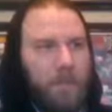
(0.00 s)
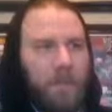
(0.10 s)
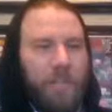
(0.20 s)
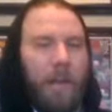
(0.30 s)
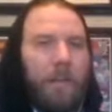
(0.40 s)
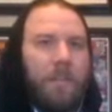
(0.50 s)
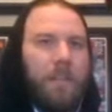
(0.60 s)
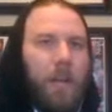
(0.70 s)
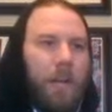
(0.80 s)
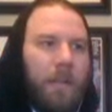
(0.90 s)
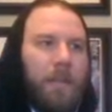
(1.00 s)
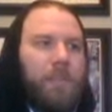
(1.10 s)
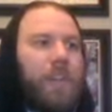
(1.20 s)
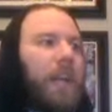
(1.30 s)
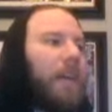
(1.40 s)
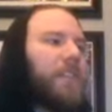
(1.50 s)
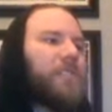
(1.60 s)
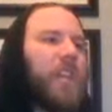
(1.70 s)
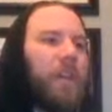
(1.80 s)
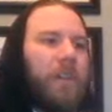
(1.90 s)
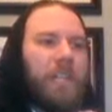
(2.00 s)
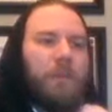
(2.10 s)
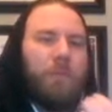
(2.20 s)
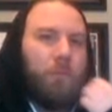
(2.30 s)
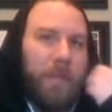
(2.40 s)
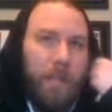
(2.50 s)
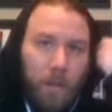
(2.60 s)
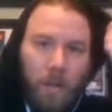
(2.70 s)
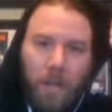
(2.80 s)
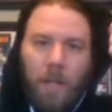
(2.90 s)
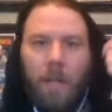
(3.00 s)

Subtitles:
Shout out to Doug. Check out his channel. Hit you with the reel.